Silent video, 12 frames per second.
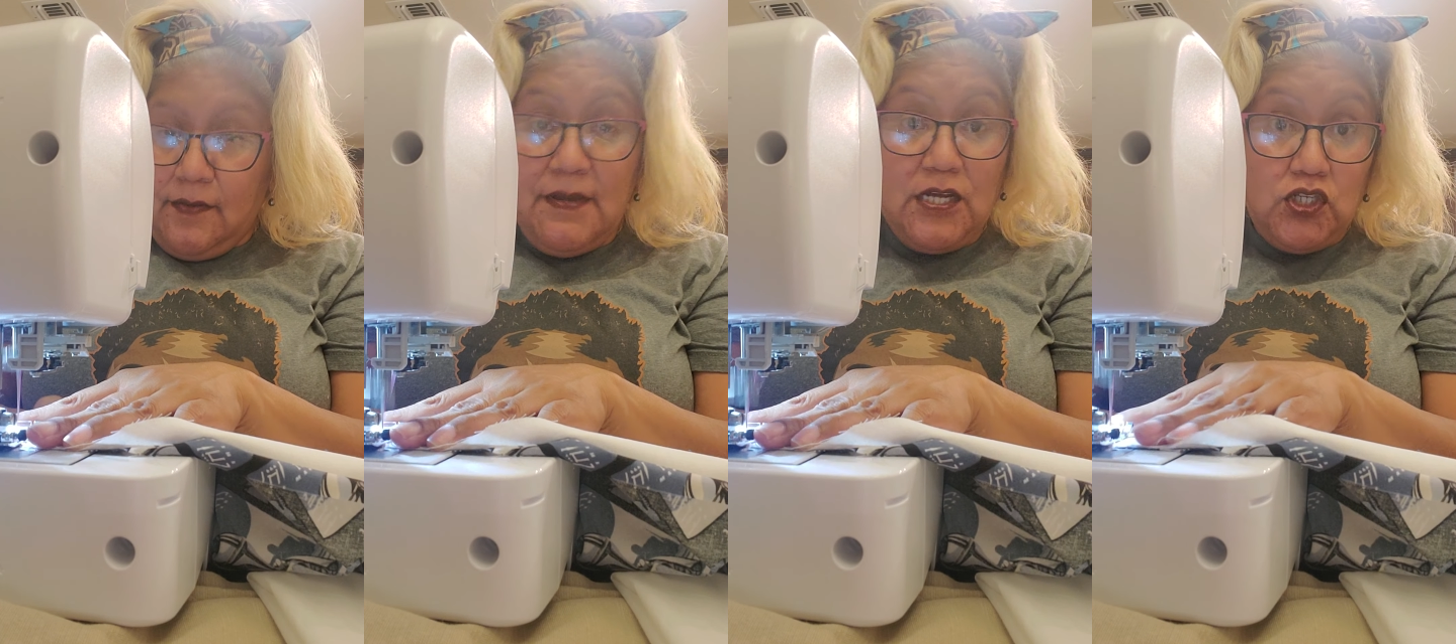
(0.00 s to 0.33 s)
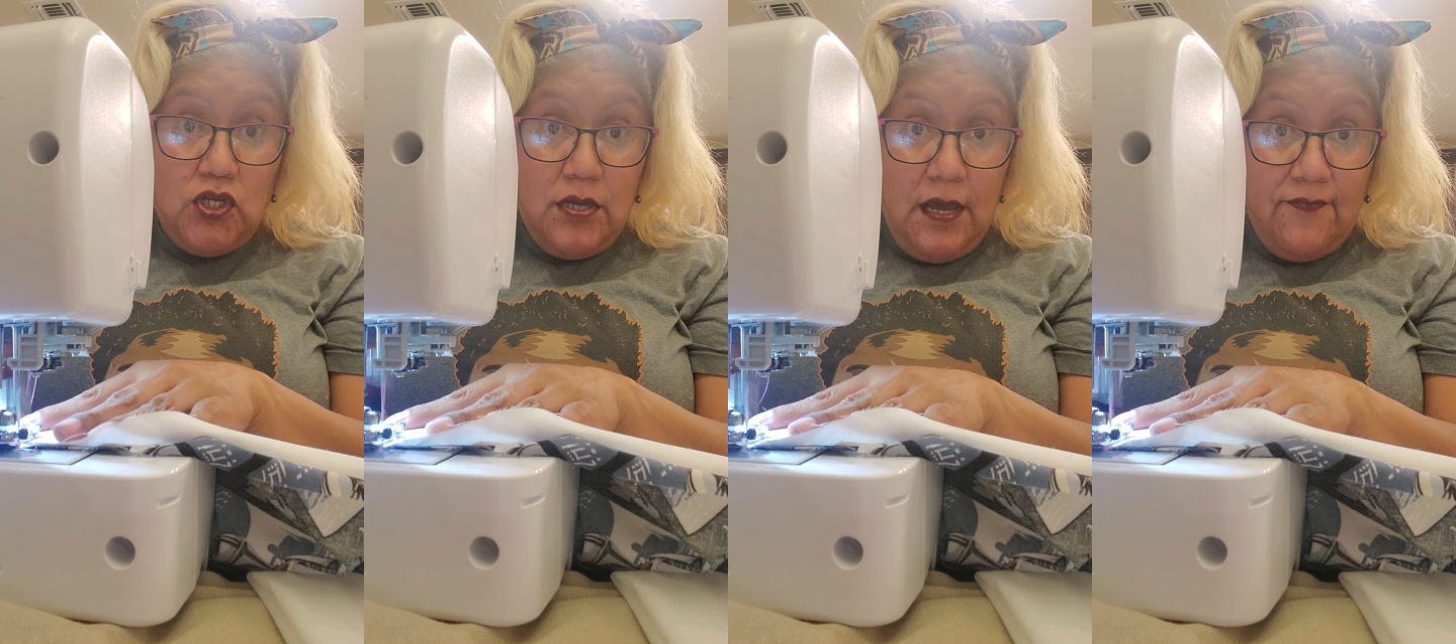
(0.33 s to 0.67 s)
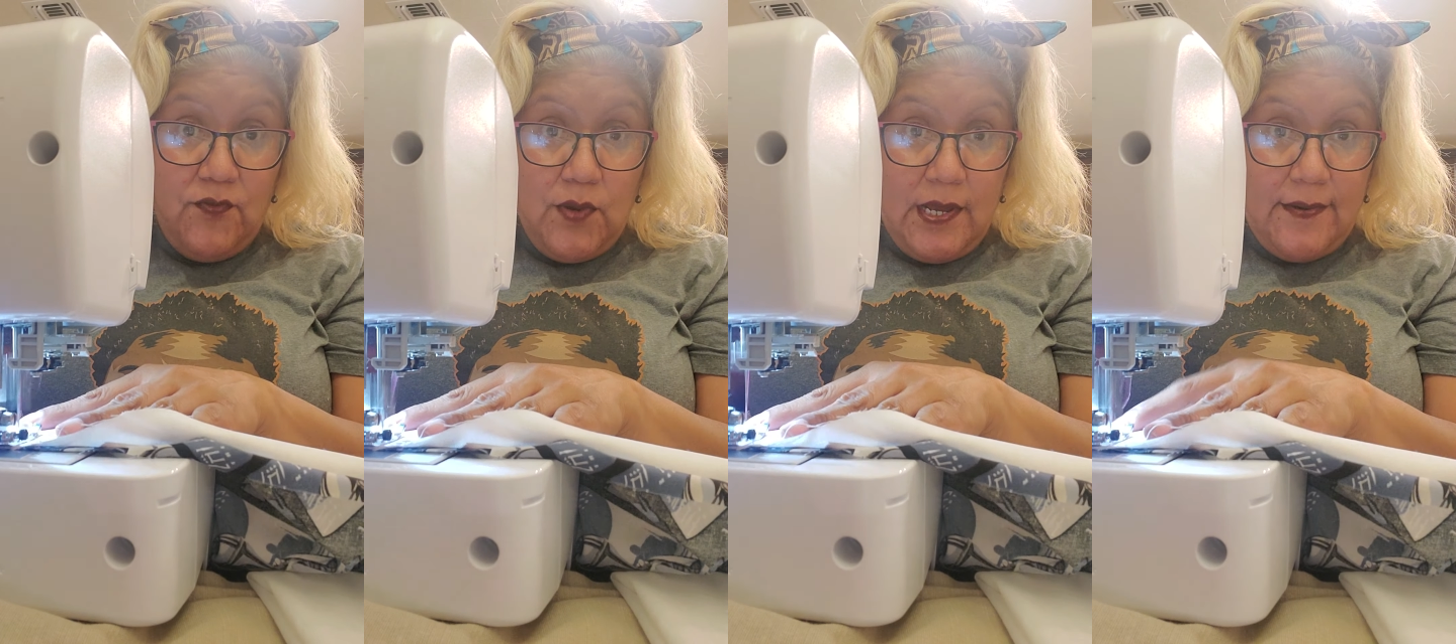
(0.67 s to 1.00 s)
Make sure you have
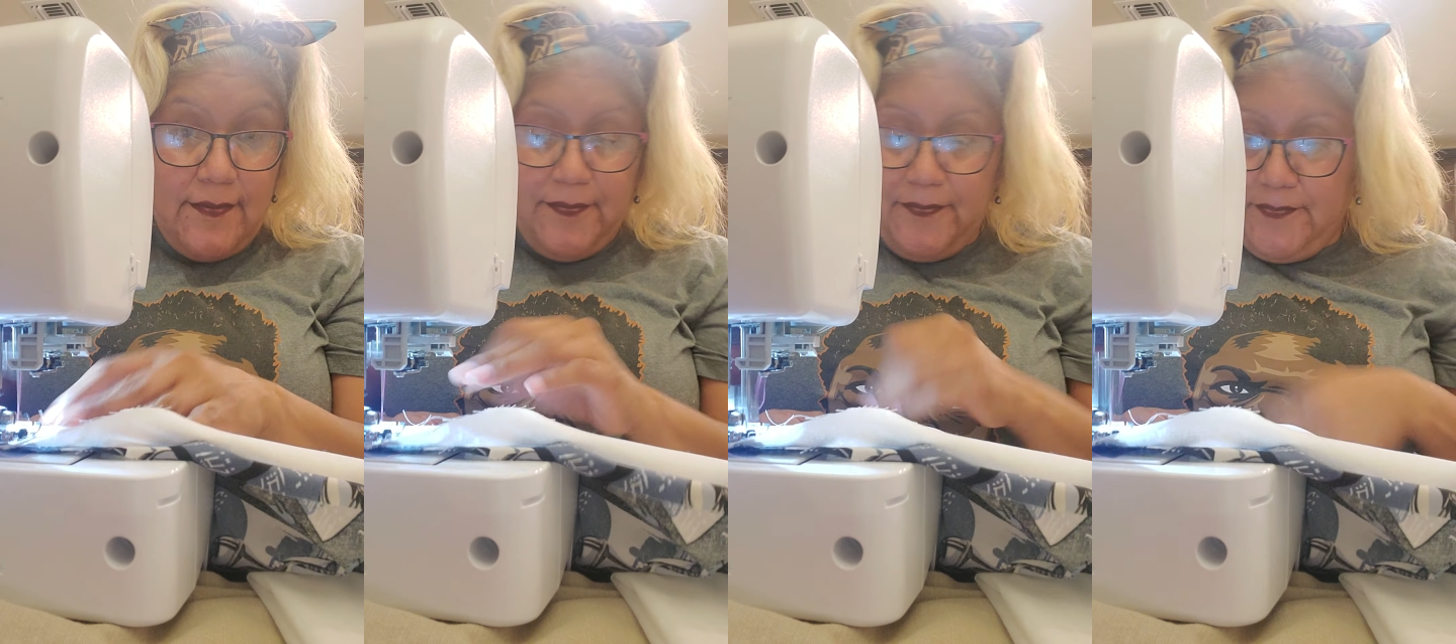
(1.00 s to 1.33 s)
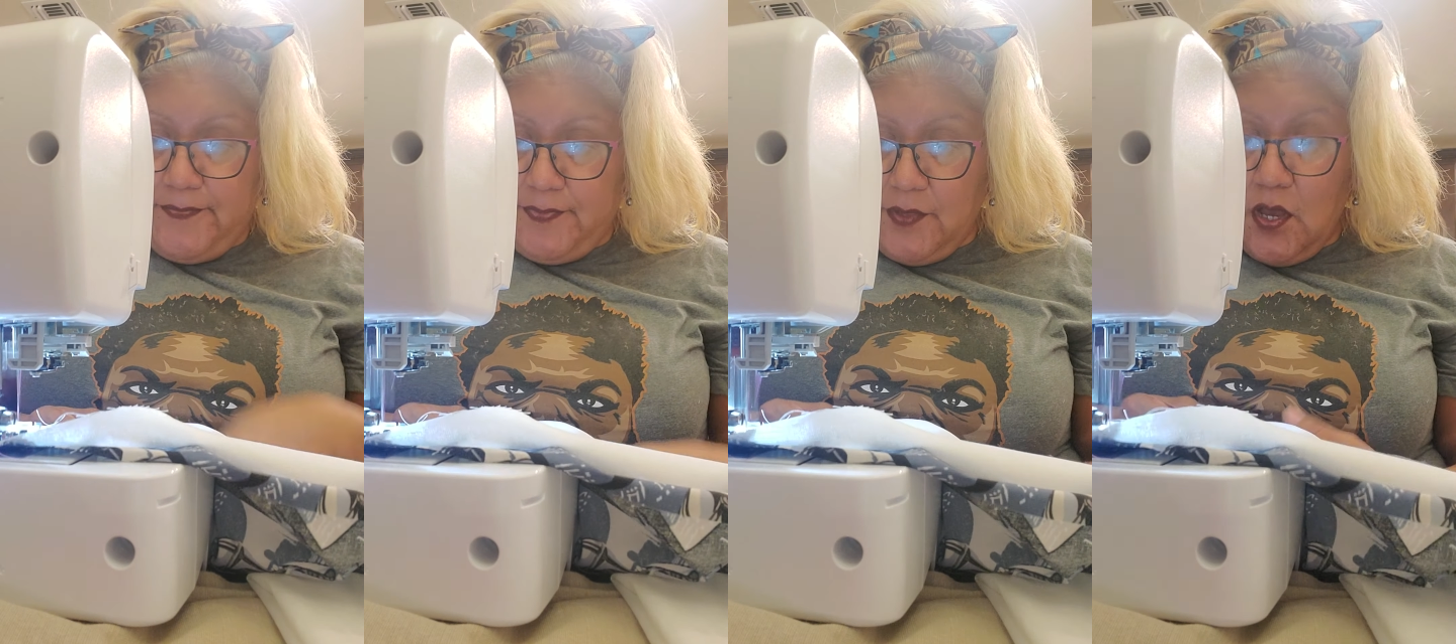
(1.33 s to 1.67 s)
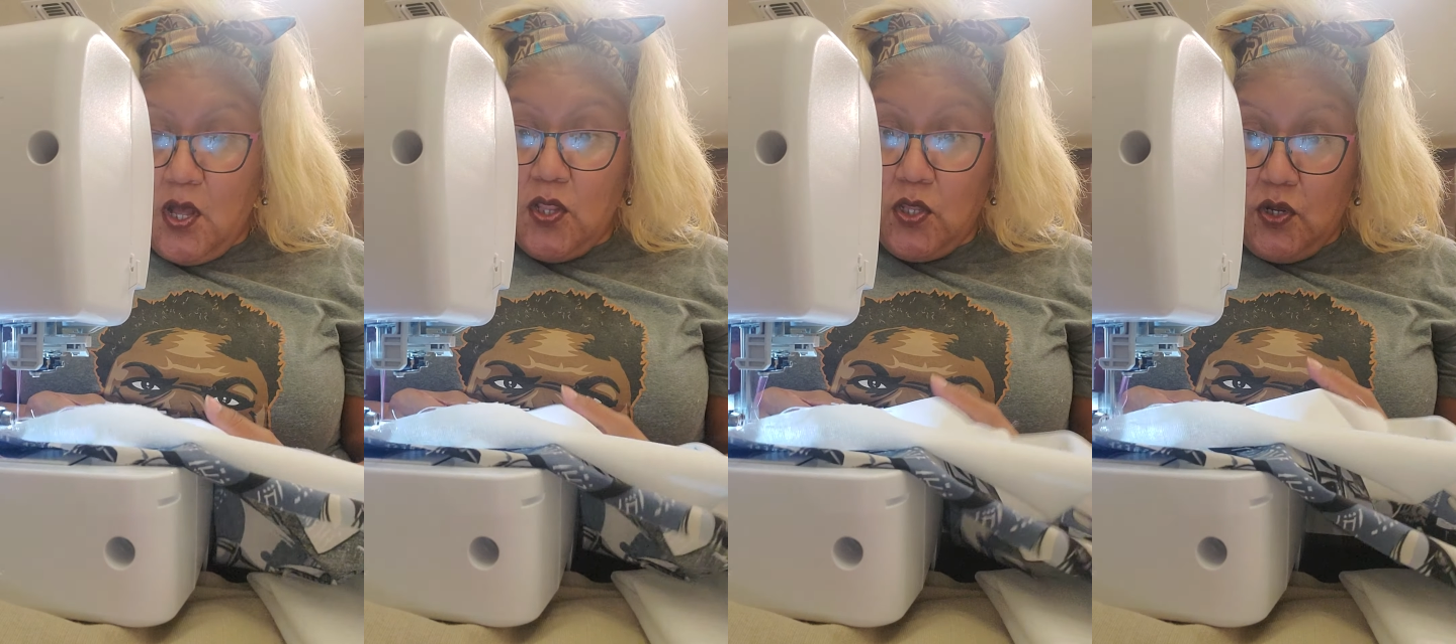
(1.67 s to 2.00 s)
thread.
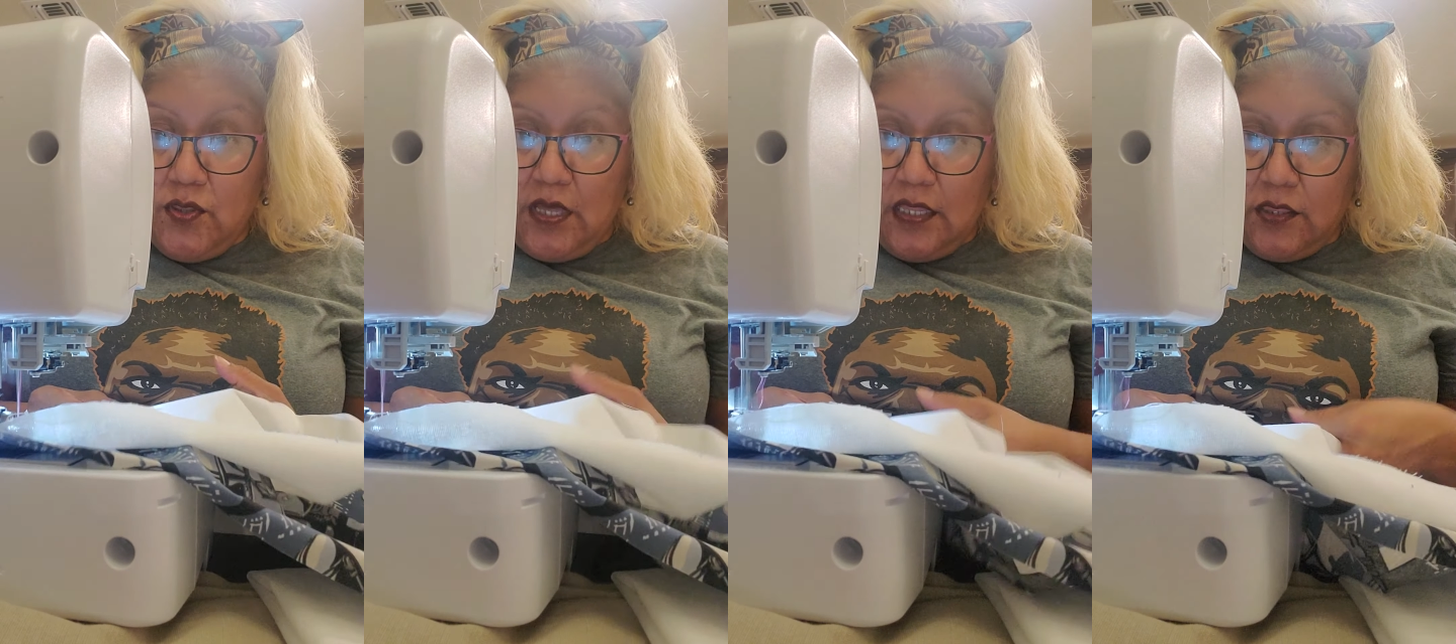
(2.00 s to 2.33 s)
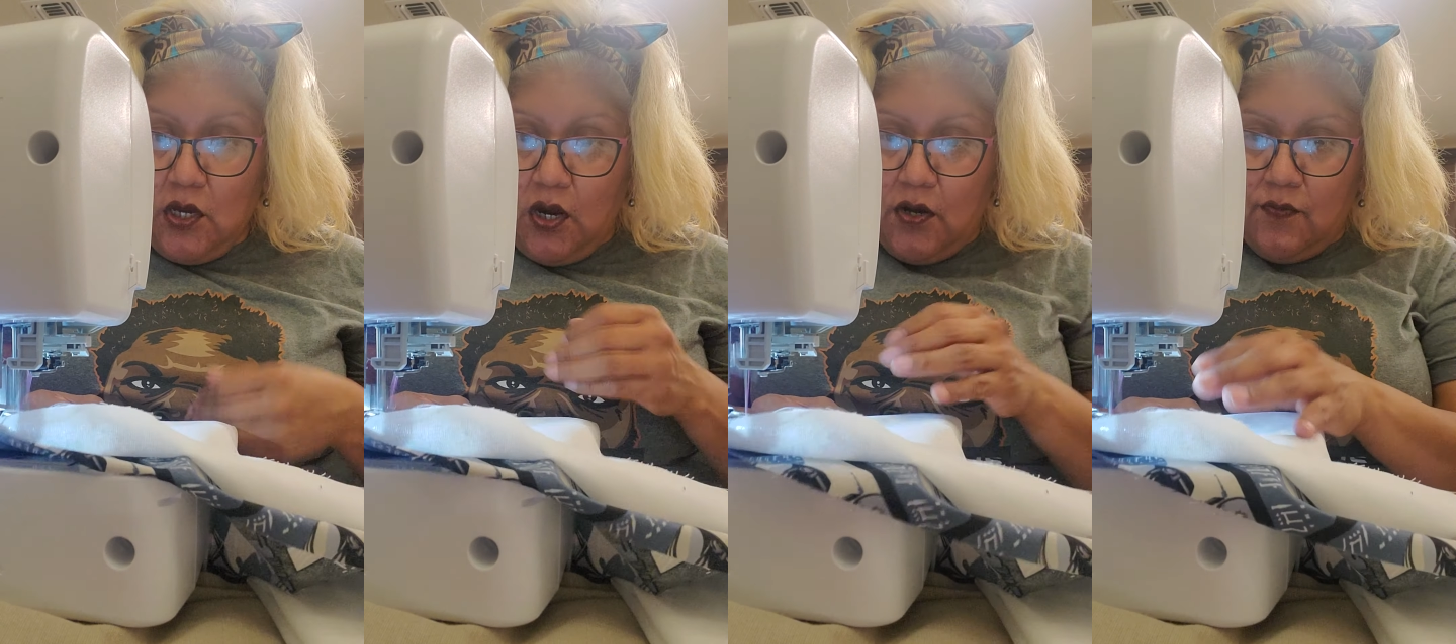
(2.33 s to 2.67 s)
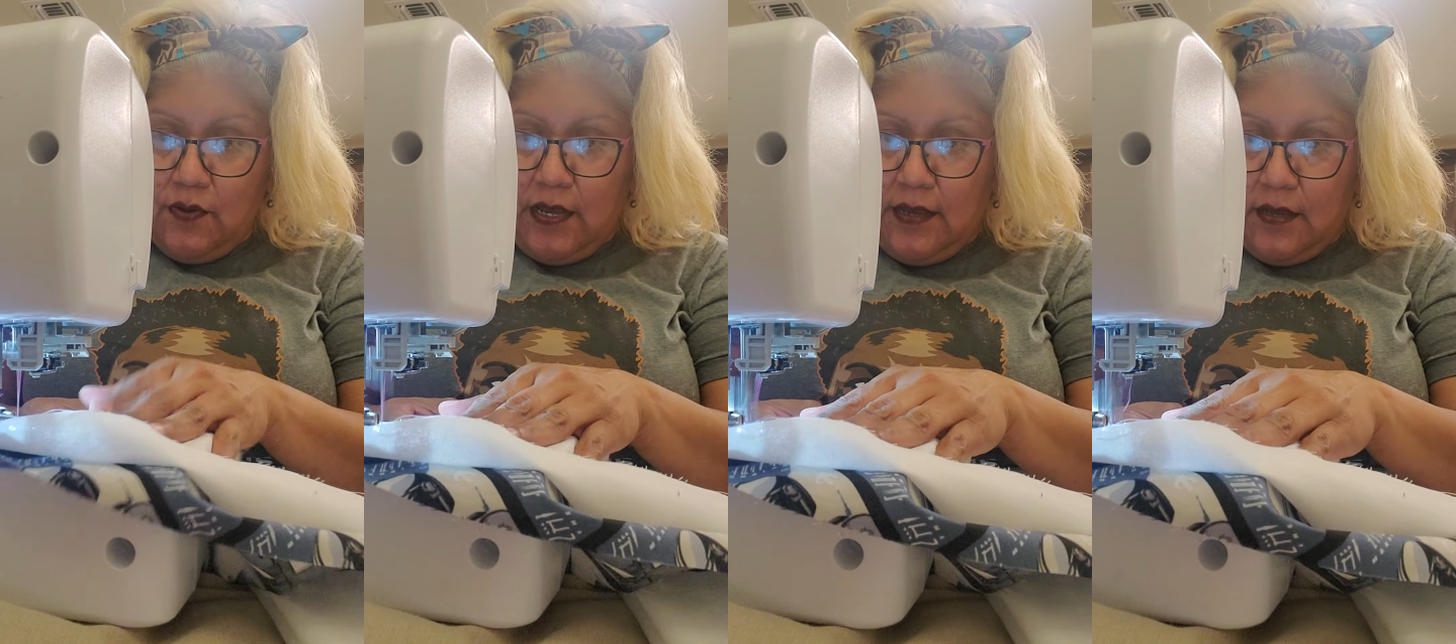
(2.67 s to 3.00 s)
Run that the hard
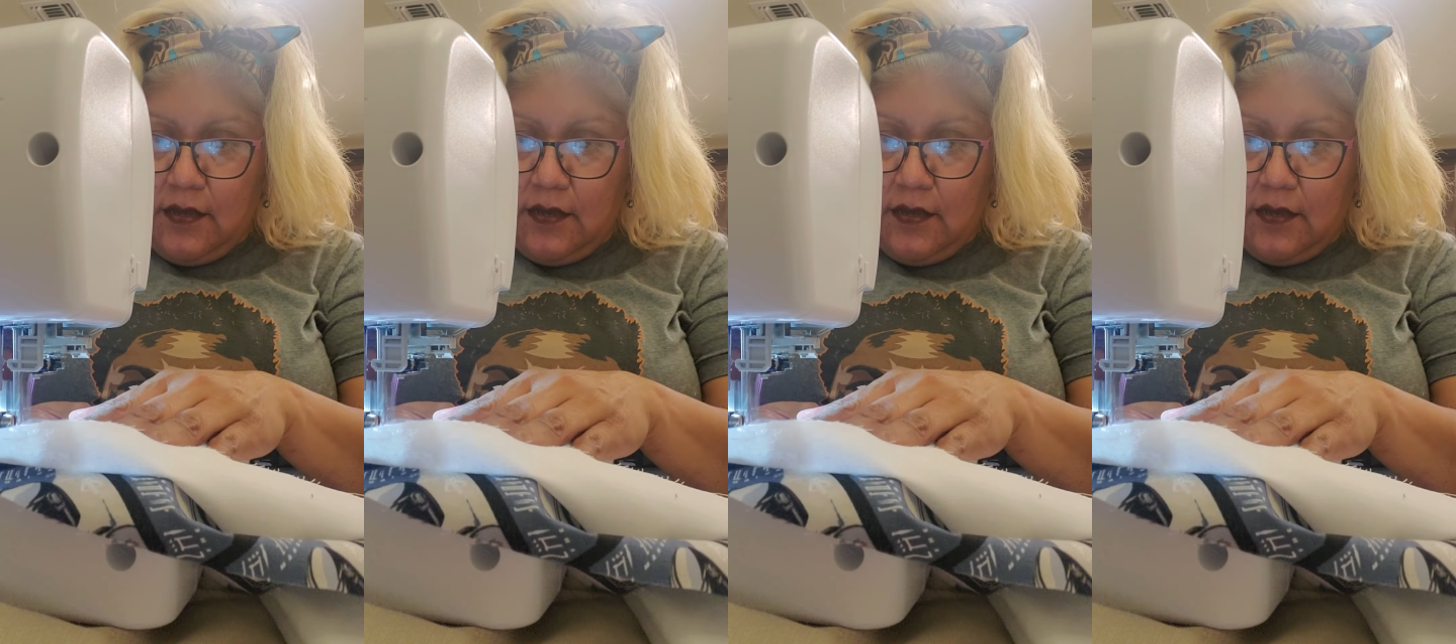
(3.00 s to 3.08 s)
way.